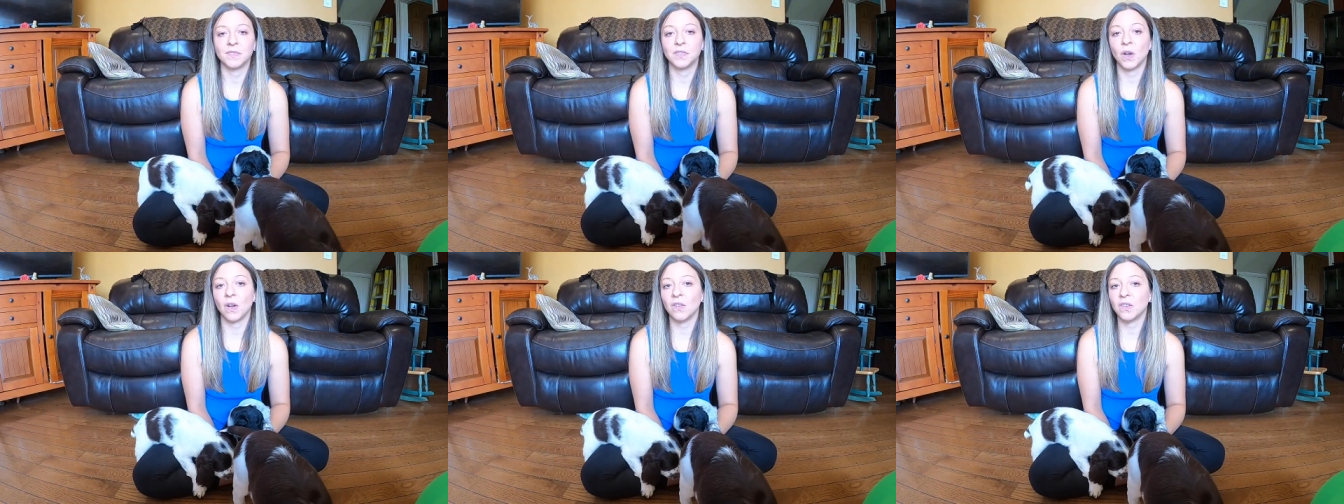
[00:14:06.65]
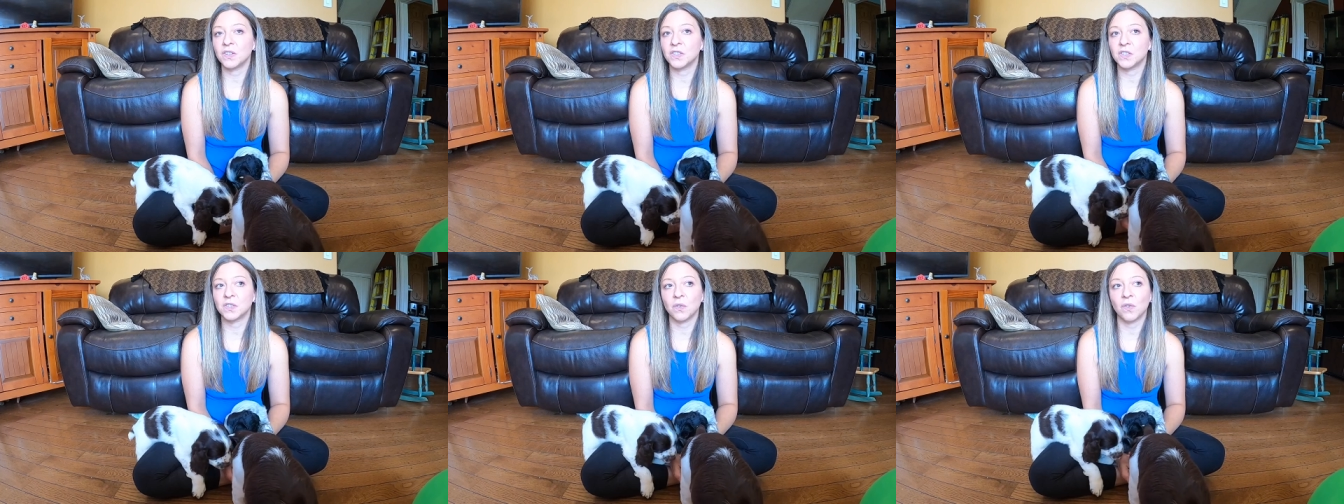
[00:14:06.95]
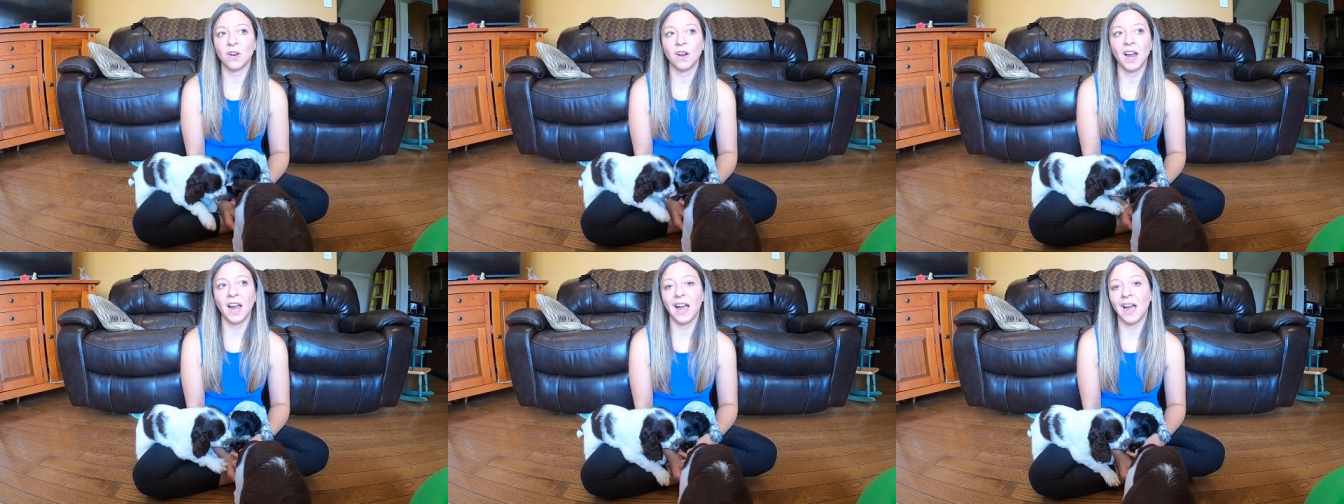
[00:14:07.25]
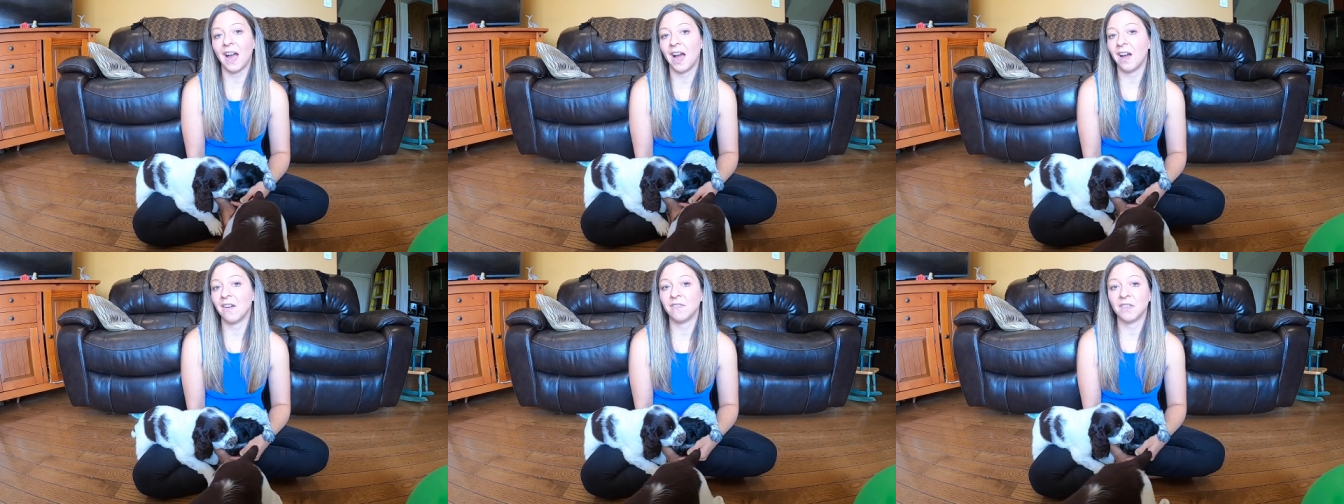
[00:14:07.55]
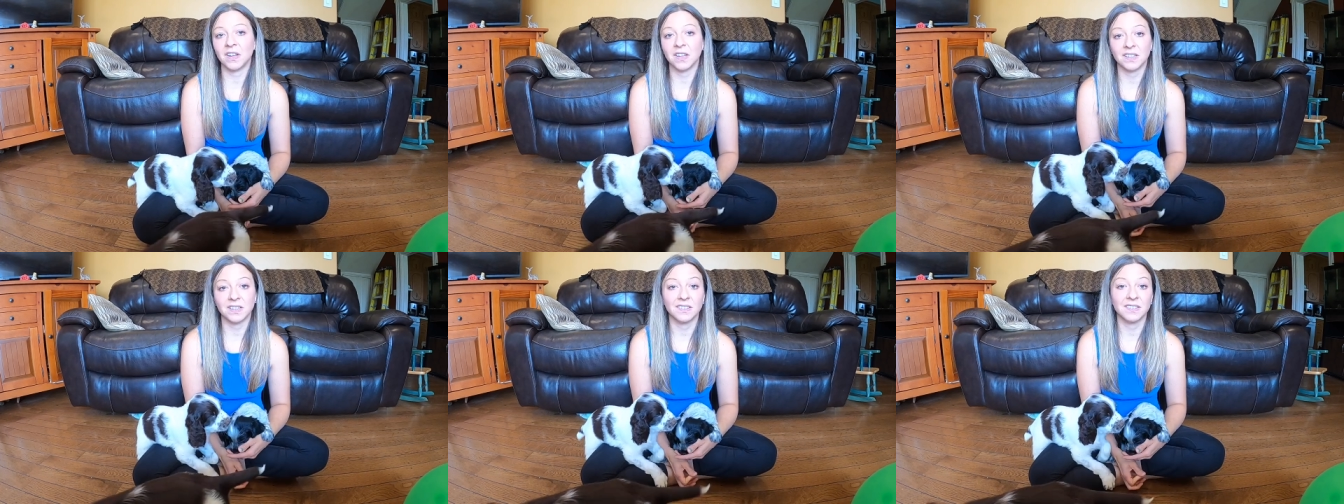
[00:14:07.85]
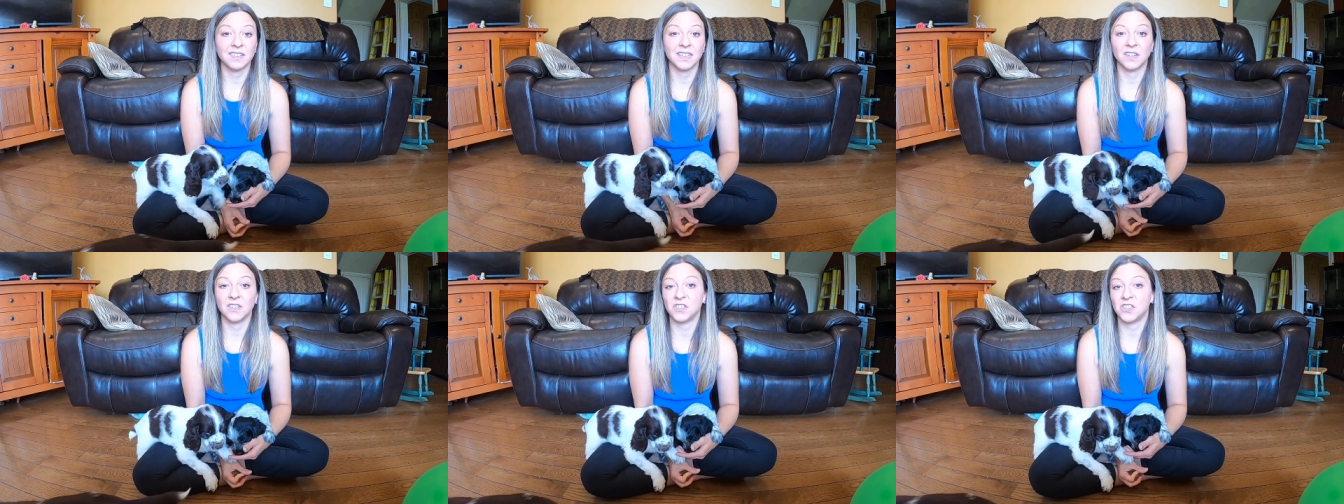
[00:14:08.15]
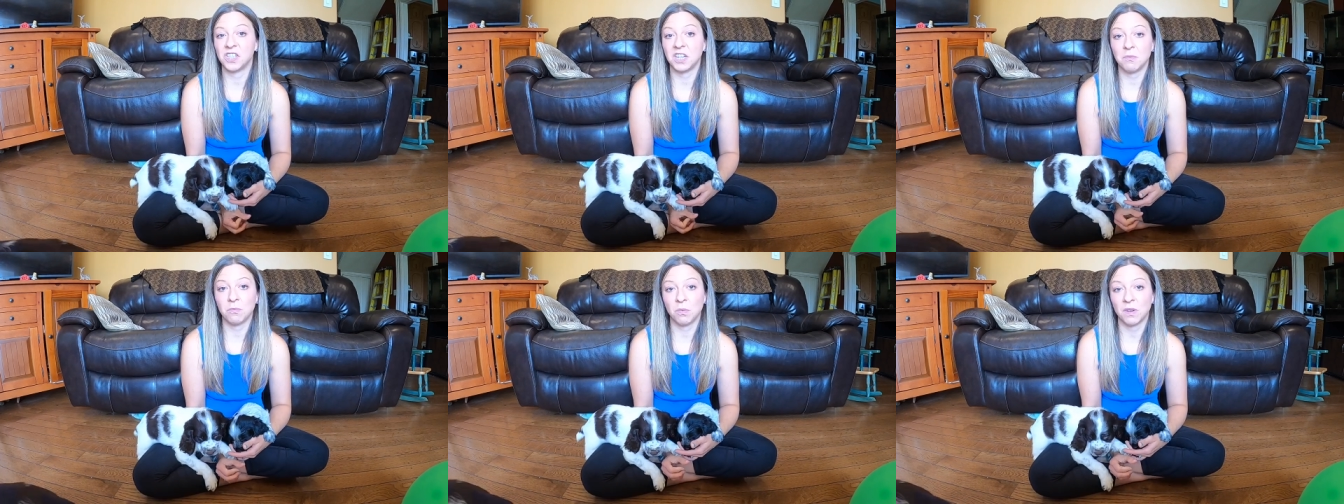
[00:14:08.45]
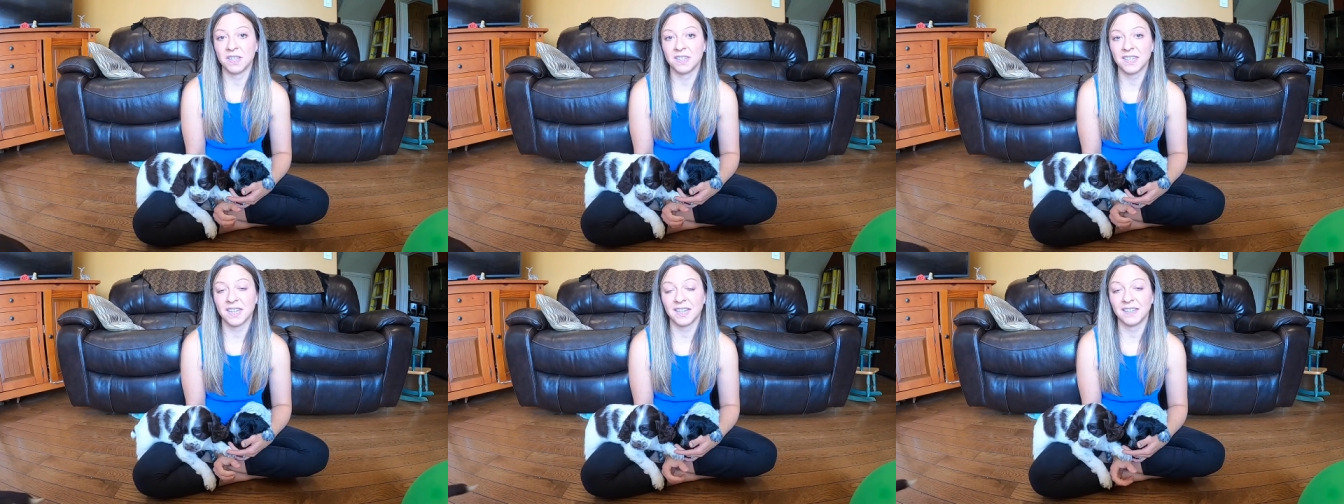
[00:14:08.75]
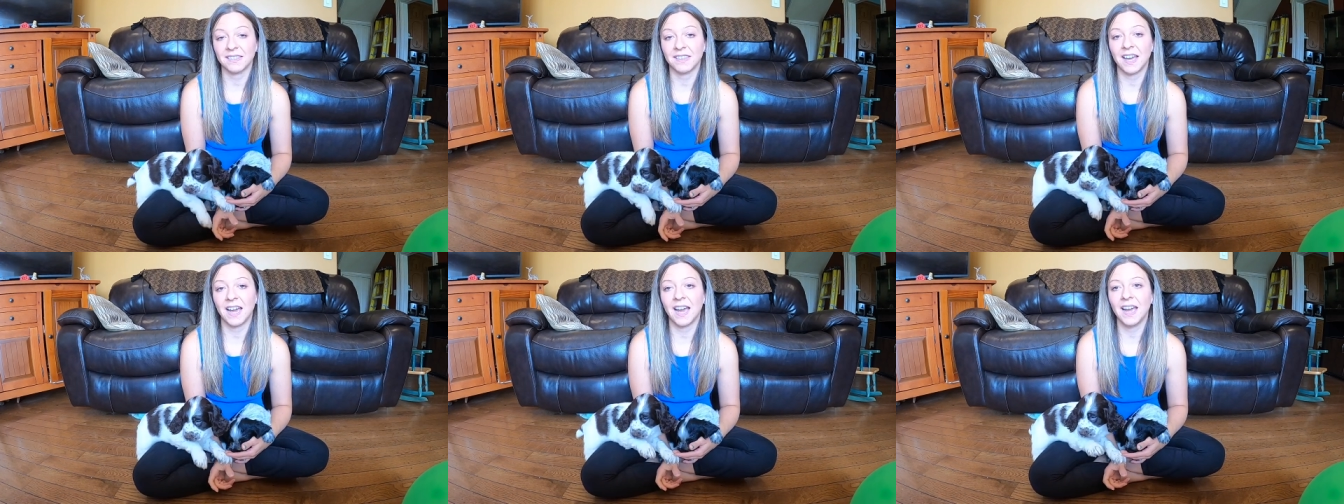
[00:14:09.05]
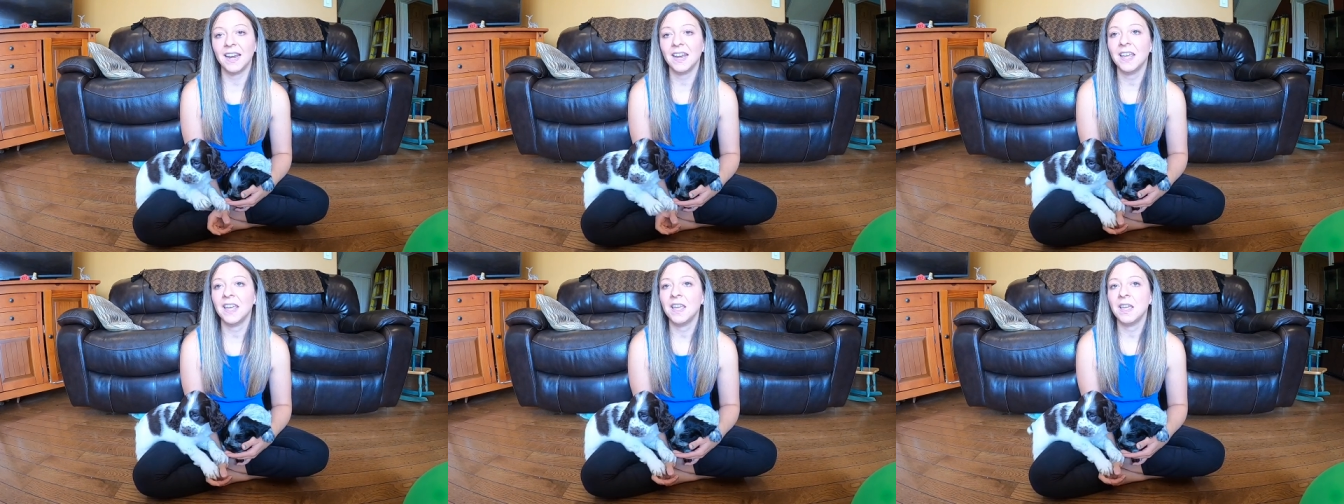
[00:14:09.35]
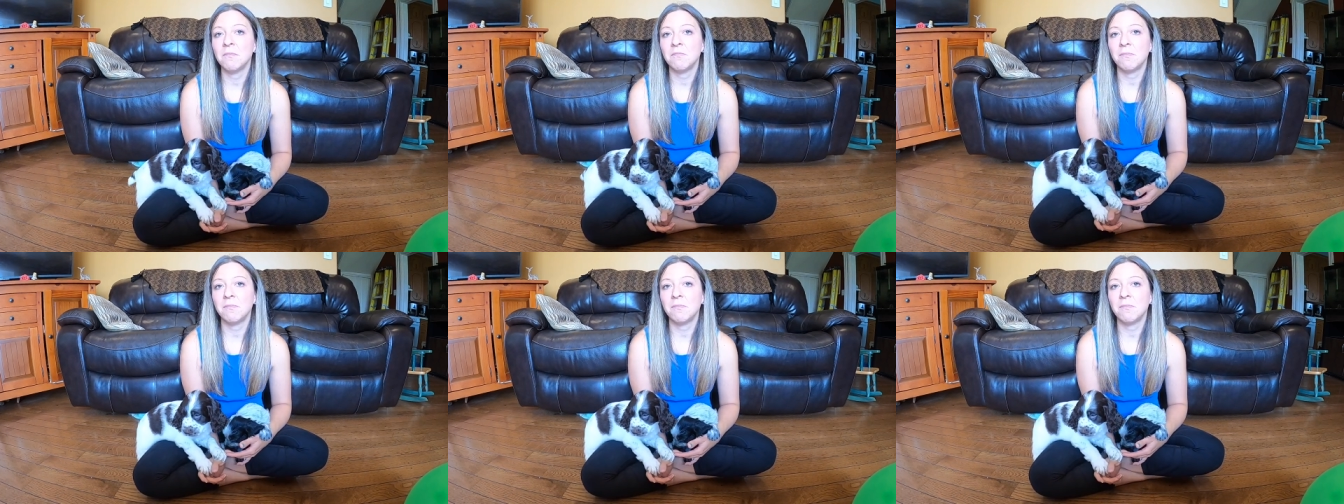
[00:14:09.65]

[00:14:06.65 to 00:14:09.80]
Dollar store have little cheap ones like that.